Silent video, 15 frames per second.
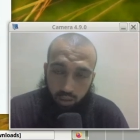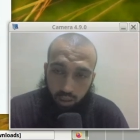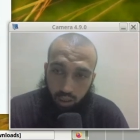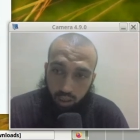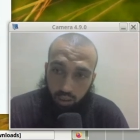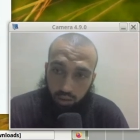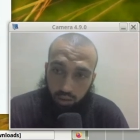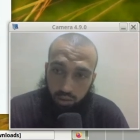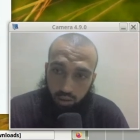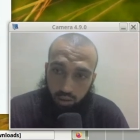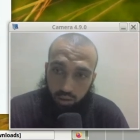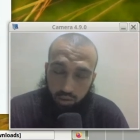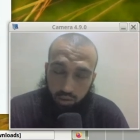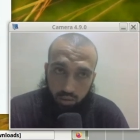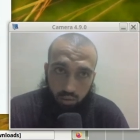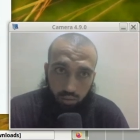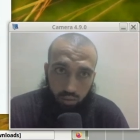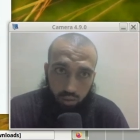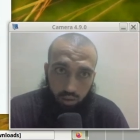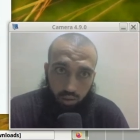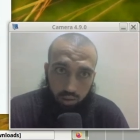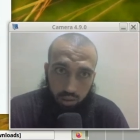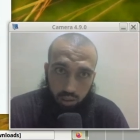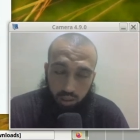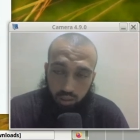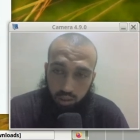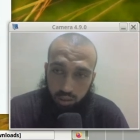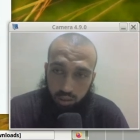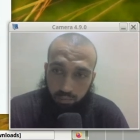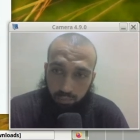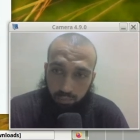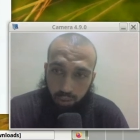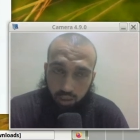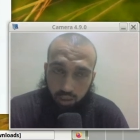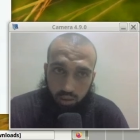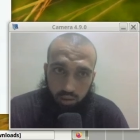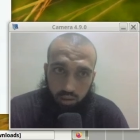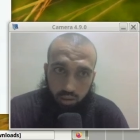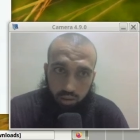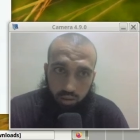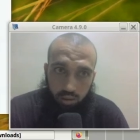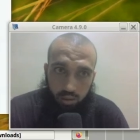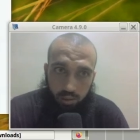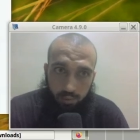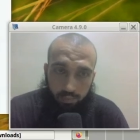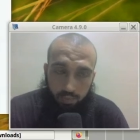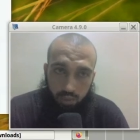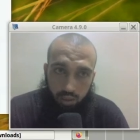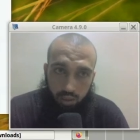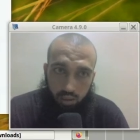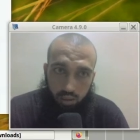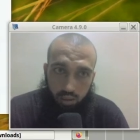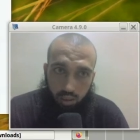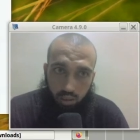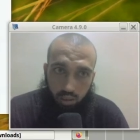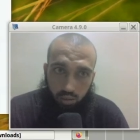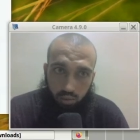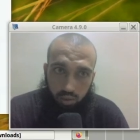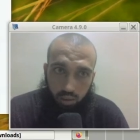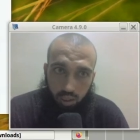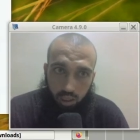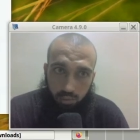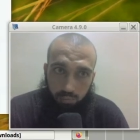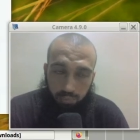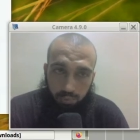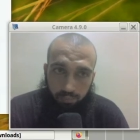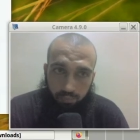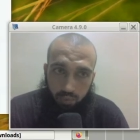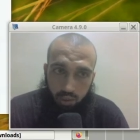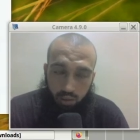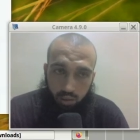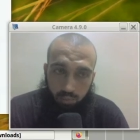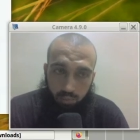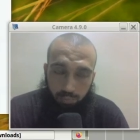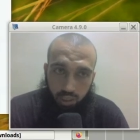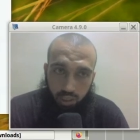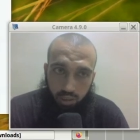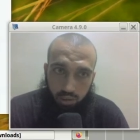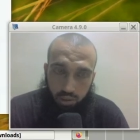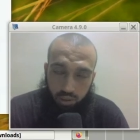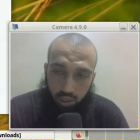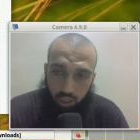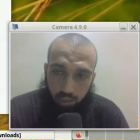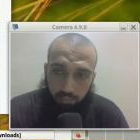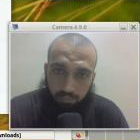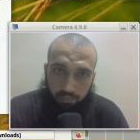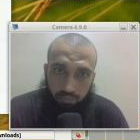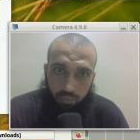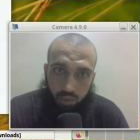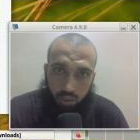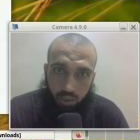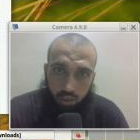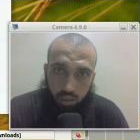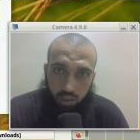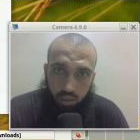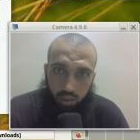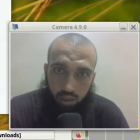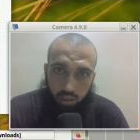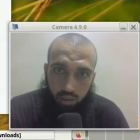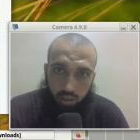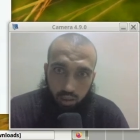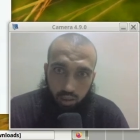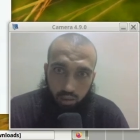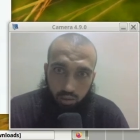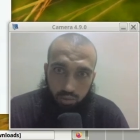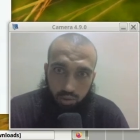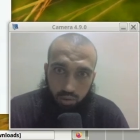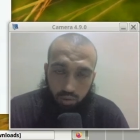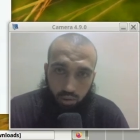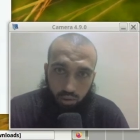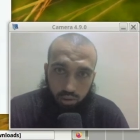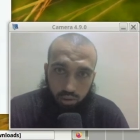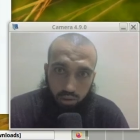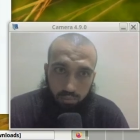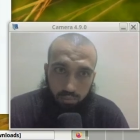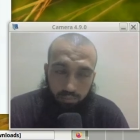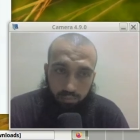archlinux.org/packages, and here you type the package name and then you search.